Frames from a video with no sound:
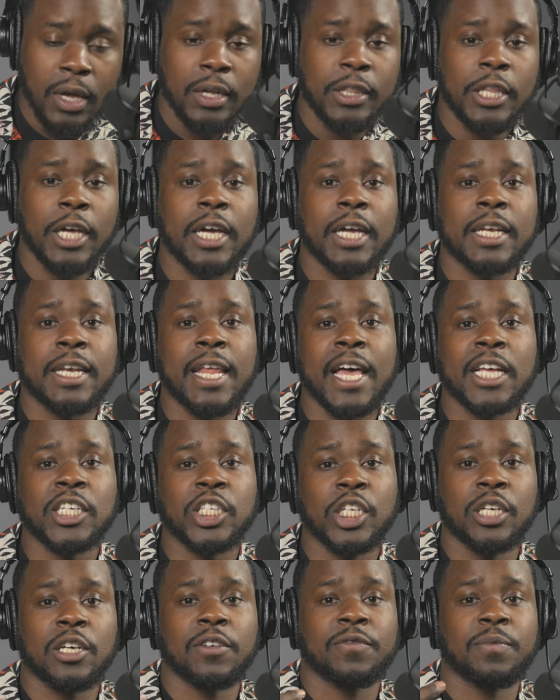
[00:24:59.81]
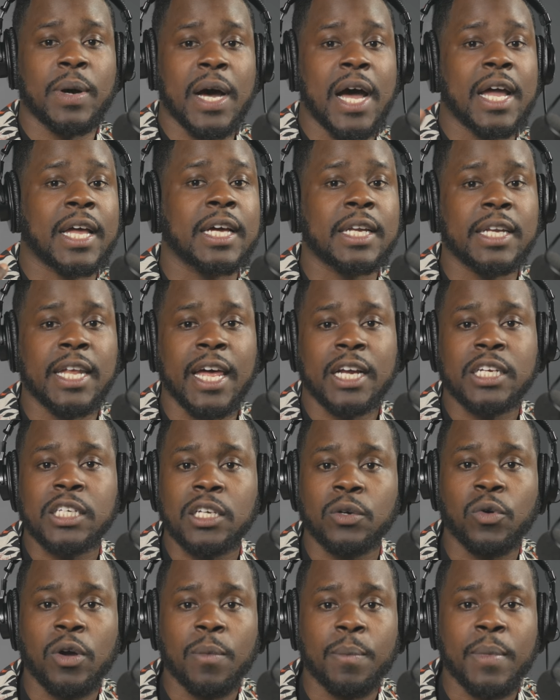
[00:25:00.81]
The connection of my
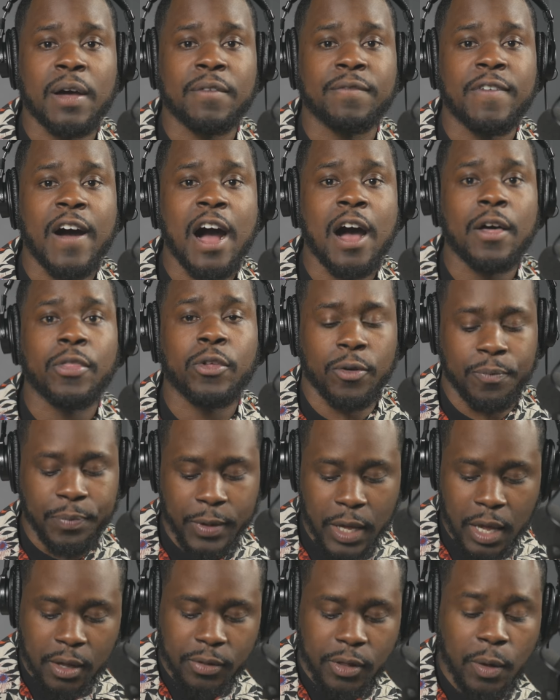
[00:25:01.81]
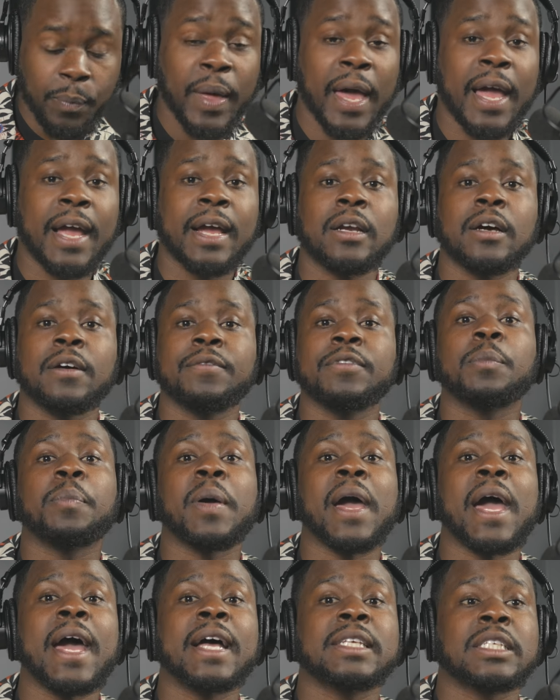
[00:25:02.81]
connection with my father. The pain of the
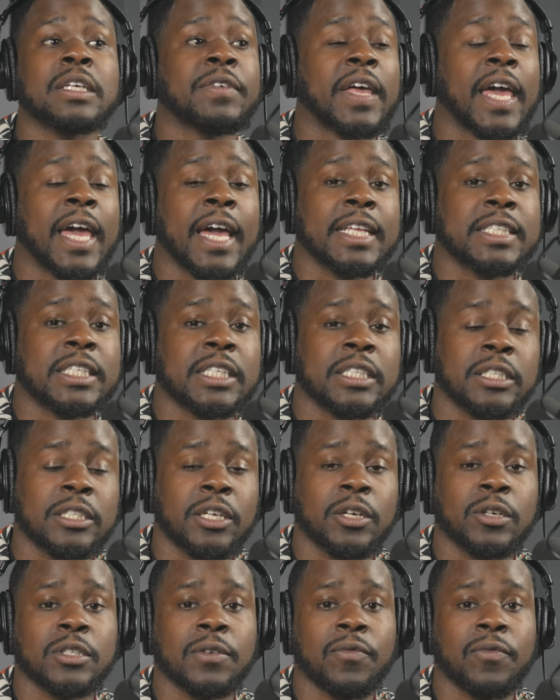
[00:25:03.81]
past of 18 years